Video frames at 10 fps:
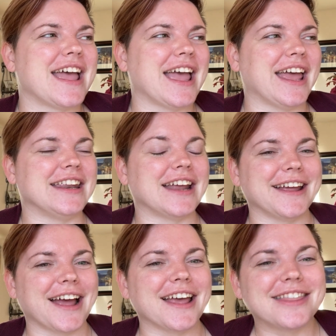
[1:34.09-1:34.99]
And
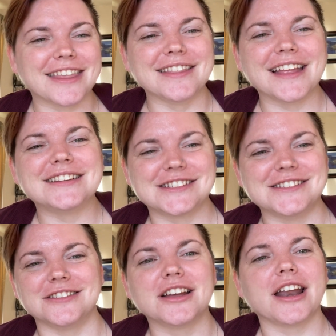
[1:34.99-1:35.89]
I think that's
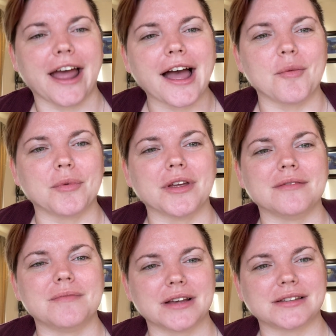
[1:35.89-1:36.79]
still gonna happen,
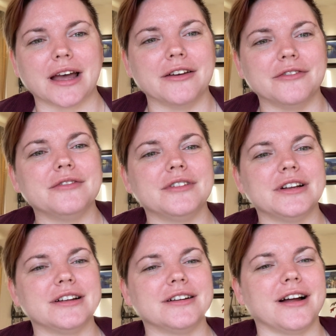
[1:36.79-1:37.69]
because I
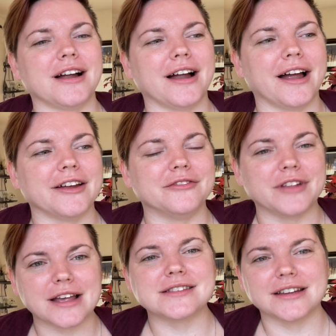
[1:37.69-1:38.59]
have
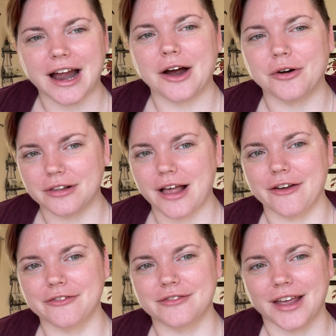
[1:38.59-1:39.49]
less than an hour
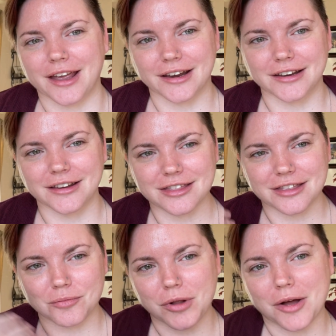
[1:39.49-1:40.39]
left and
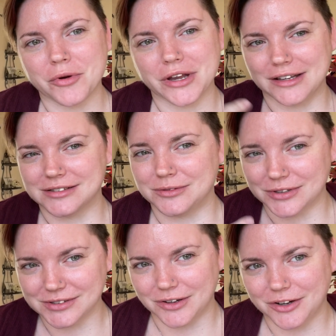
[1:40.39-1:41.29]
the plot point isn't
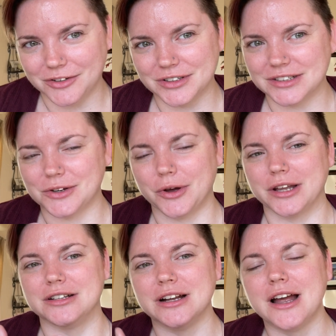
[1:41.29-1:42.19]
resolved, and so
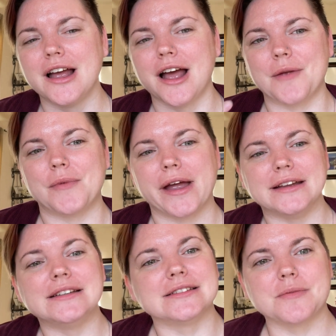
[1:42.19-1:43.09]
I'm not
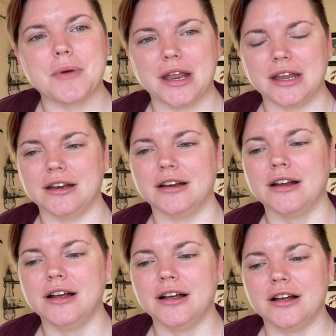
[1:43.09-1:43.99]
anticipating
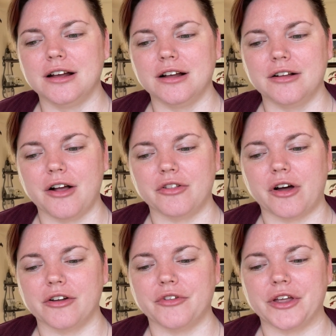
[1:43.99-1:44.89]
a
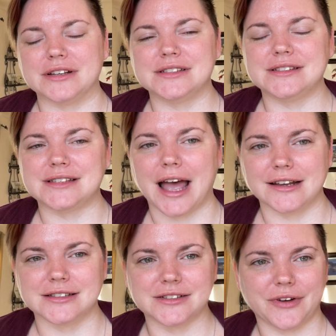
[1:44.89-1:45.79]
lot of like
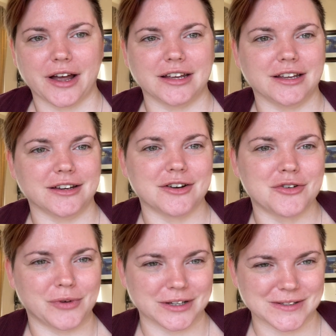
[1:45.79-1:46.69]
satisfying
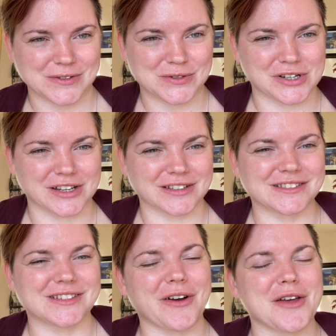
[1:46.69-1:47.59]
resolution.
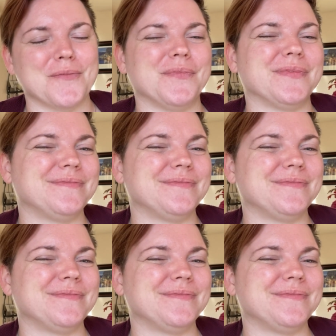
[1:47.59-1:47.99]
So I'm